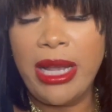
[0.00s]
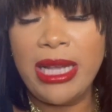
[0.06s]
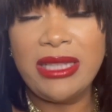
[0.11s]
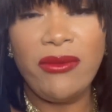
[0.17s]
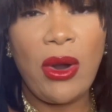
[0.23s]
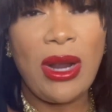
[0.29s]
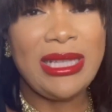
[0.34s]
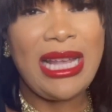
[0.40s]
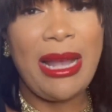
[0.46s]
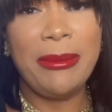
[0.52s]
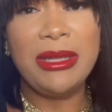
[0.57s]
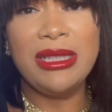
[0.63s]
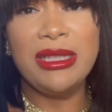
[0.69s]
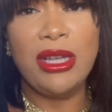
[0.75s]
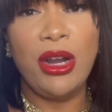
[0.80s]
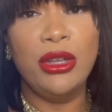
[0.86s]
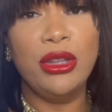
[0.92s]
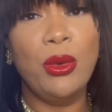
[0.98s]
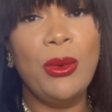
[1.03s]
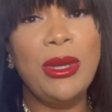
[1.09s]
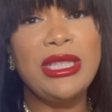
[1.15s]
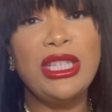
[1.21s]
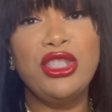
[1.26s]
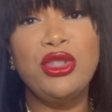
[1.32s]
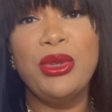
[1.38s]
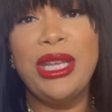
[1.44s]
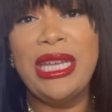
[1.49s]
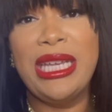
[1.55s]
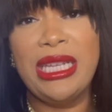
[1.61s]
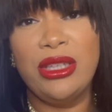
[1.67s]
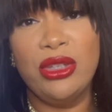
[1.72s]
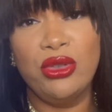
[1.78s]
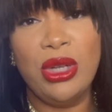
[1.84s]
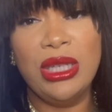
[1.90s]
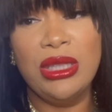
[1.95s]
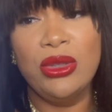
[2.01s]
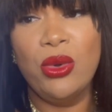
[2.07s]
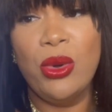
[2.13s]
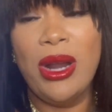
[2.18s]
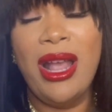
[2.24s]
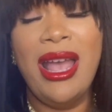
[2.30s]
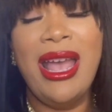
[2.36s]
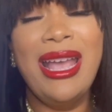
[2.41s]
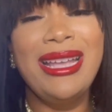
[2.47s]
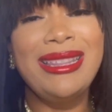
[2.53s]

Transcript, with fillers: As far as I'm concerned, the ones that you can get at the drugstore,